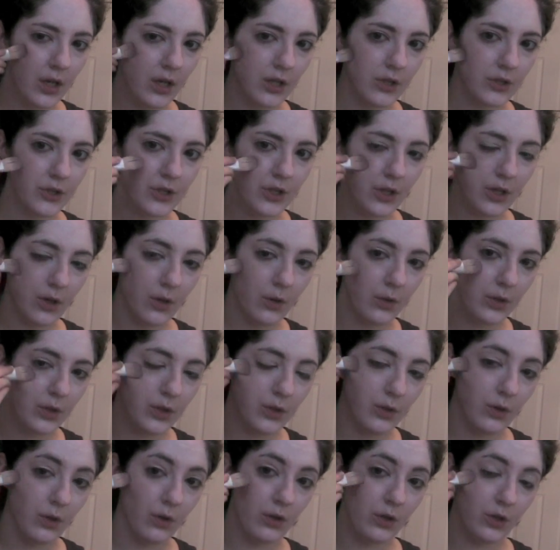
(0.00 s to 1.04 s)
So
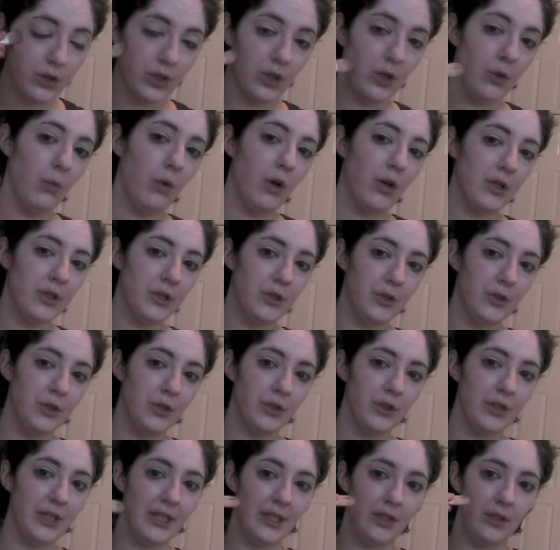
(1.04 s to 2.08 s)
you're going to want to do
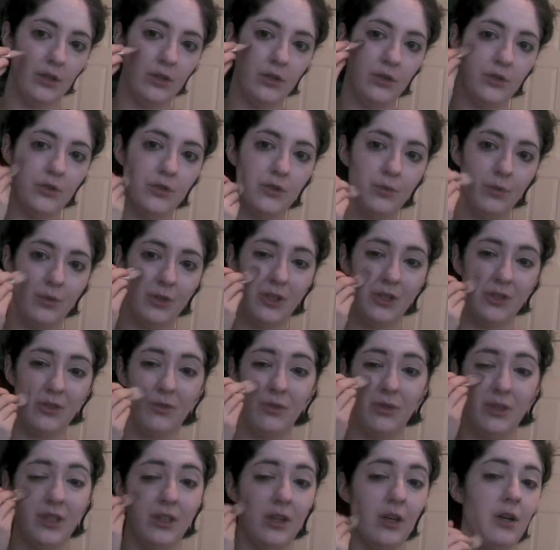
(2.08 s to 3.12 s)
your ears, which is
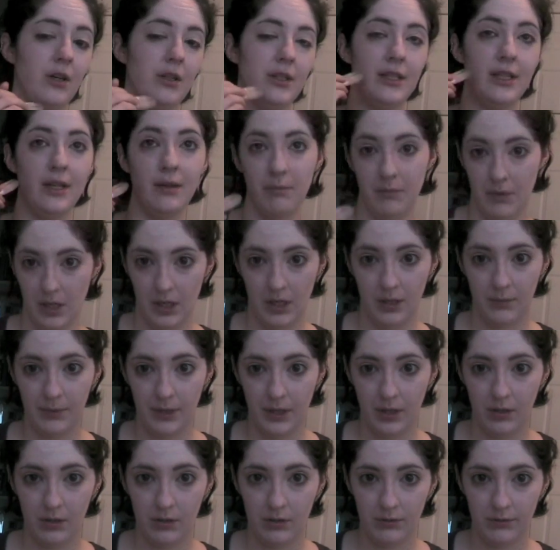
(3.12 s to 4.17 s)
really hard to get makeup
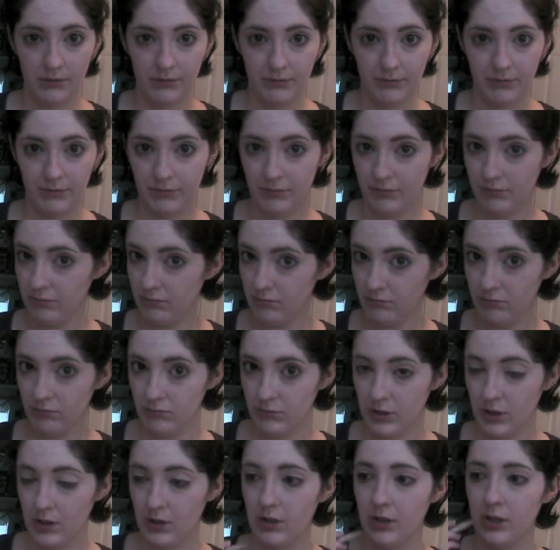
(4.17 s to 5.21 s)
out of,
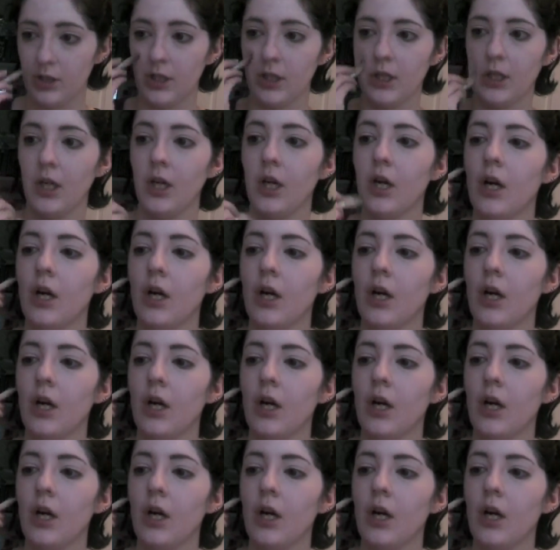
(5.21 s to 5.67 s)
seriously.